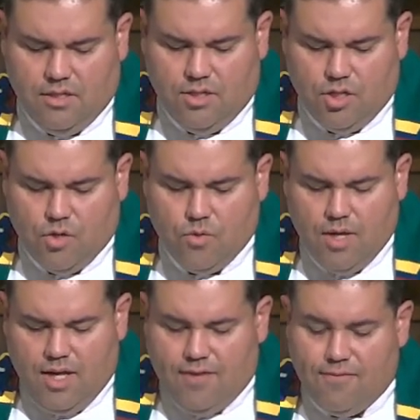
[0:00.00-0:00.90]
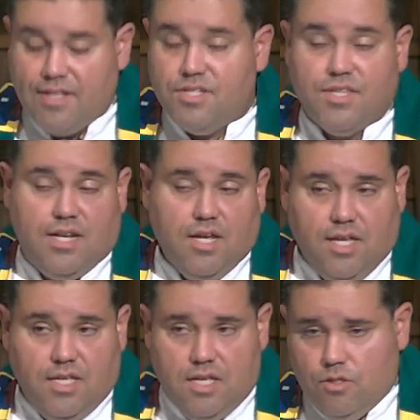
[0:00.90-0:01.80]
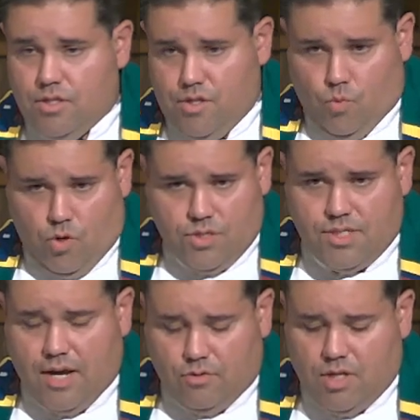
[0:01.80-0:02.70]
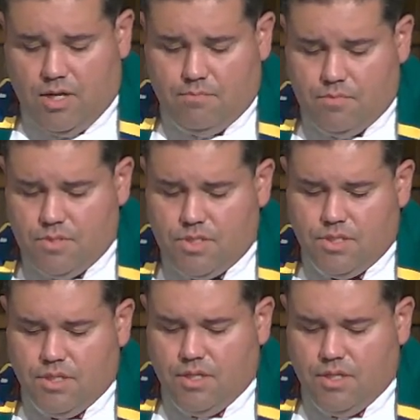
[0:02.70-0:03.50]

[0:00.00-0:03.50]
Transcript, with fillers: You know, events that yield the worst outcomes